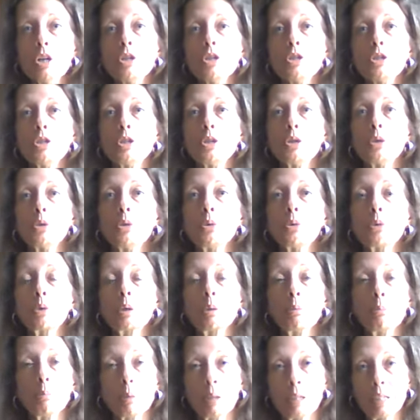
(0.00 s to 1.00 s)
to
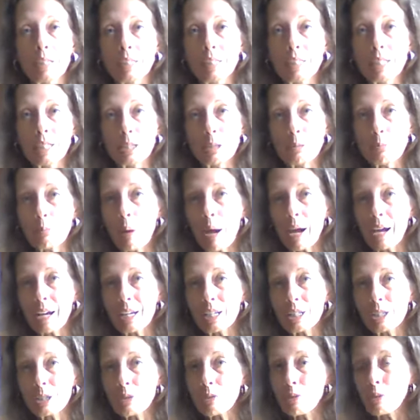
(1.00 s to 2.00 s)
complete these
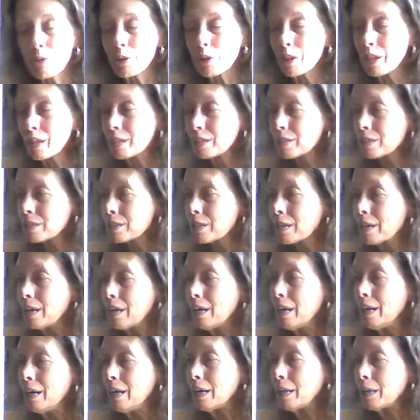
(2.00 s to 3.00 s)
packets for
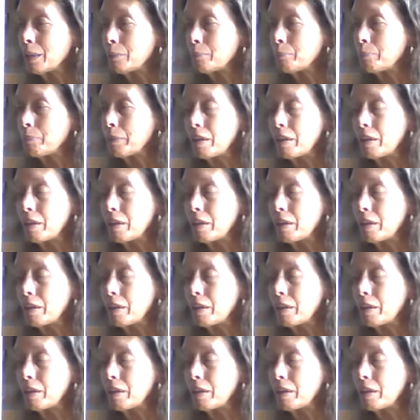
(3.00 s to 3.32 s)
this.